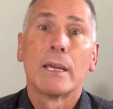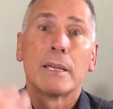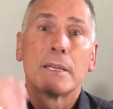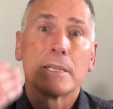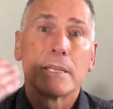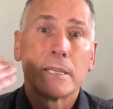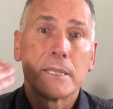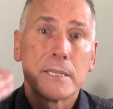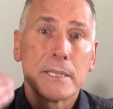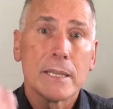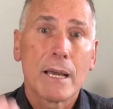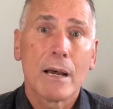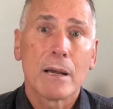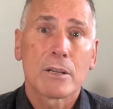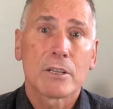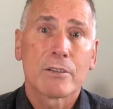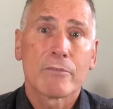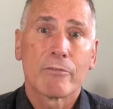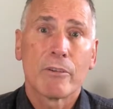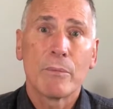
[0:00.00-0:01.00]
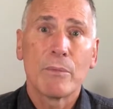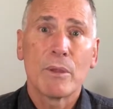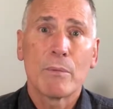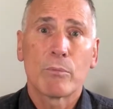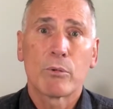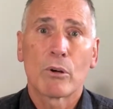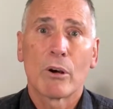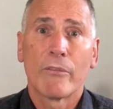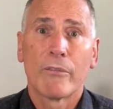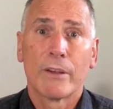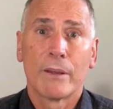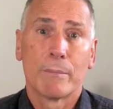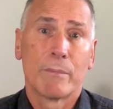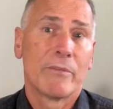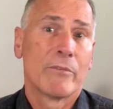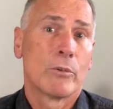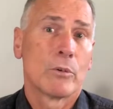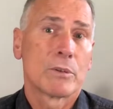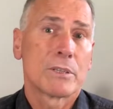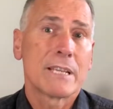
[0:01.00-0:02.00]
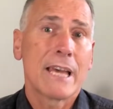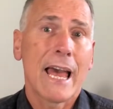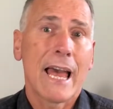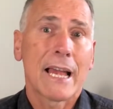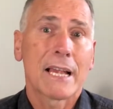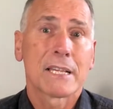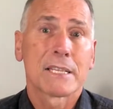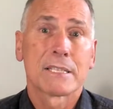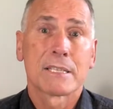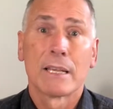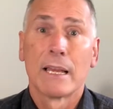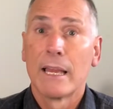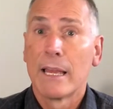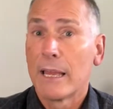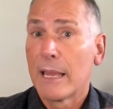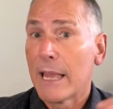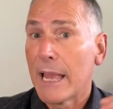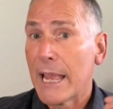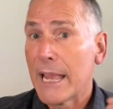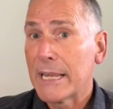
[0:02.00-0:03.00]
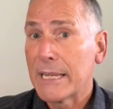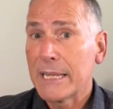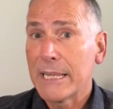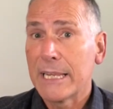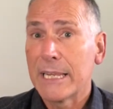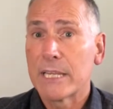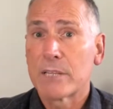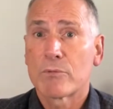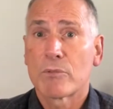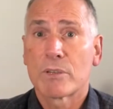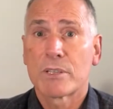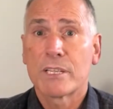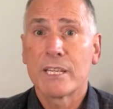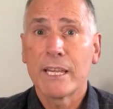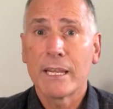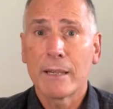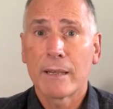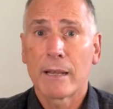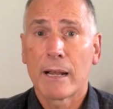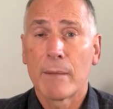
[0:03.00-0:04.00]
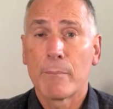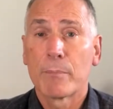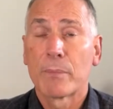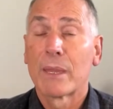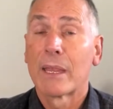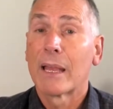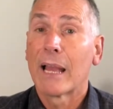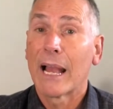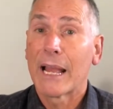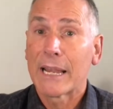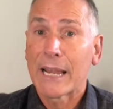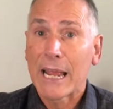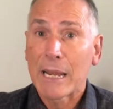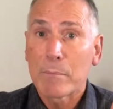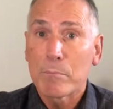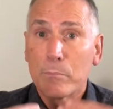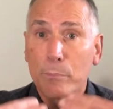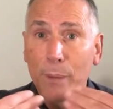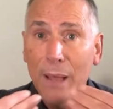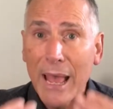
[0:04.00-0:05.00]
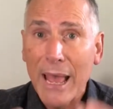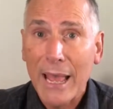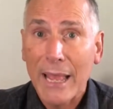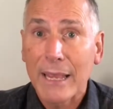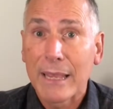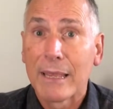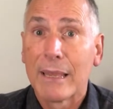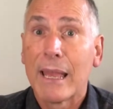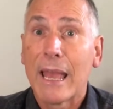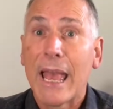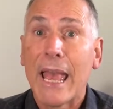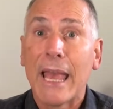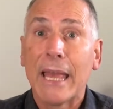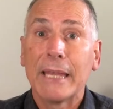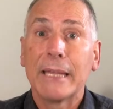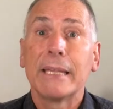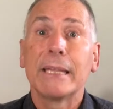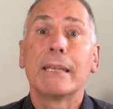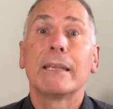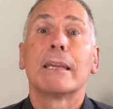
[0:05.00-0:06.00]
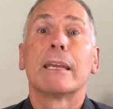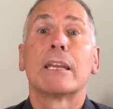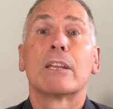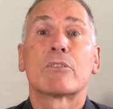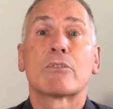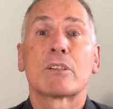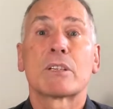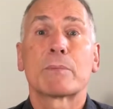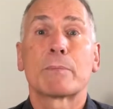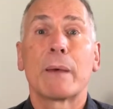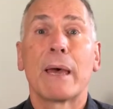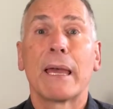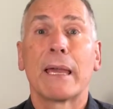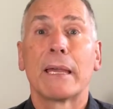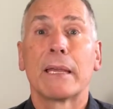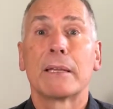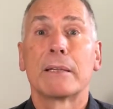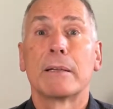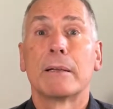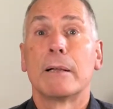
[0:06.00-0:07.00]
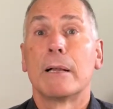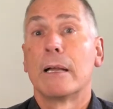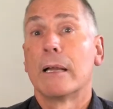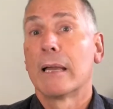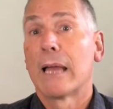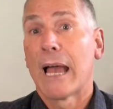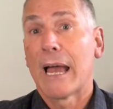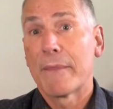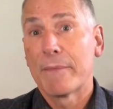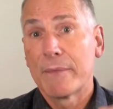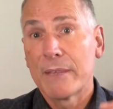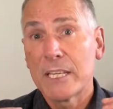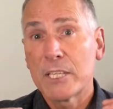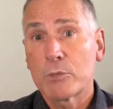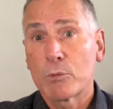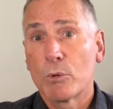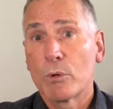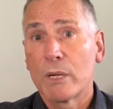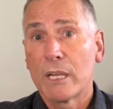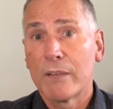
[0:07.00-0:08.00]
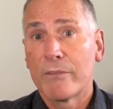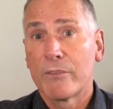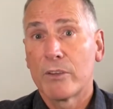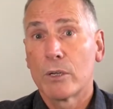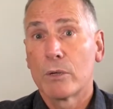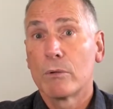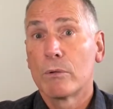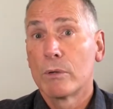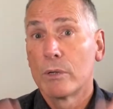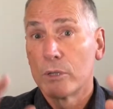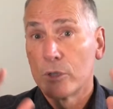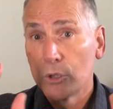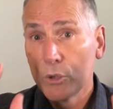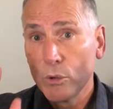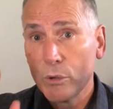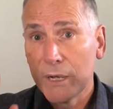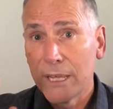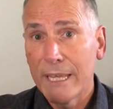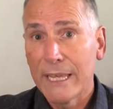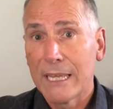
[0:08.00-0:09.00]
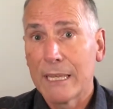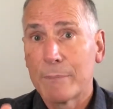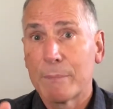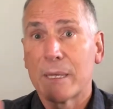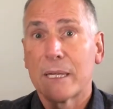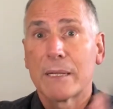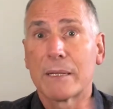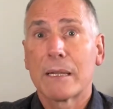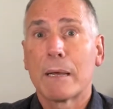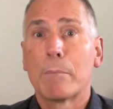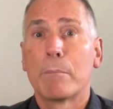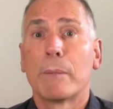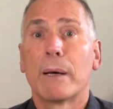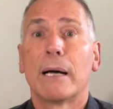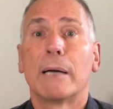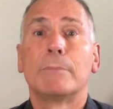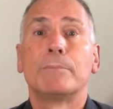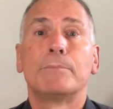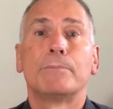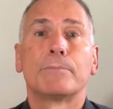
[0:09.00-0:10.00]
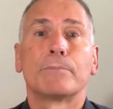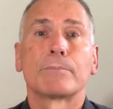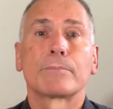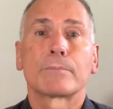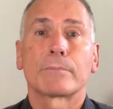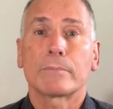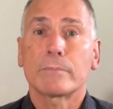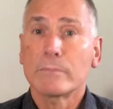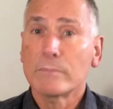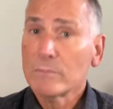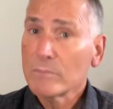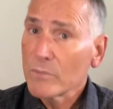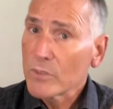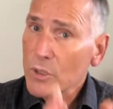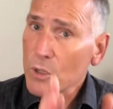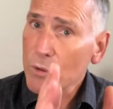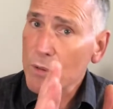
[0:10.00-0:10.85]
Deduct from the profit before tax any interest income and add back any interest paid, and this will give you your EBIT number. Do